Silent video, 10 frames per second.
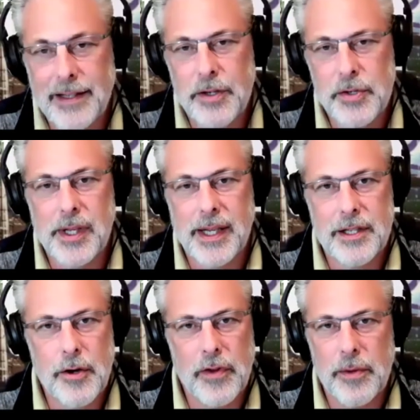usually it's
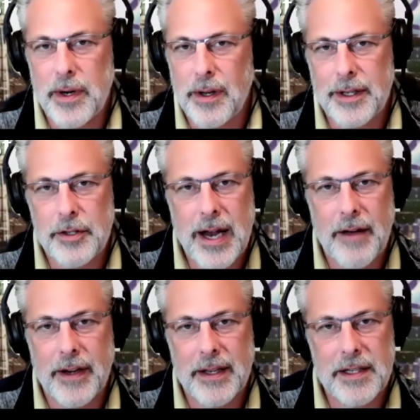over the middle in
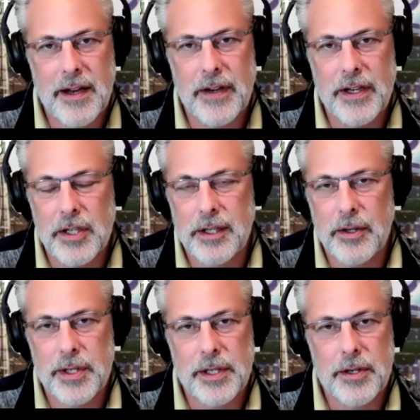traffic and stuff. He just
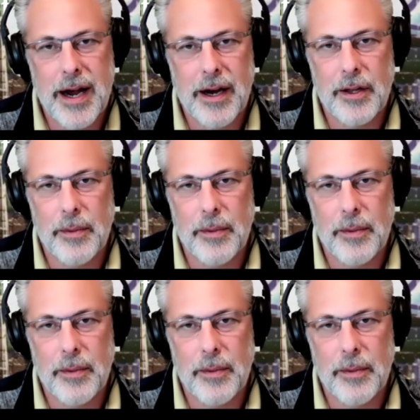loses track of the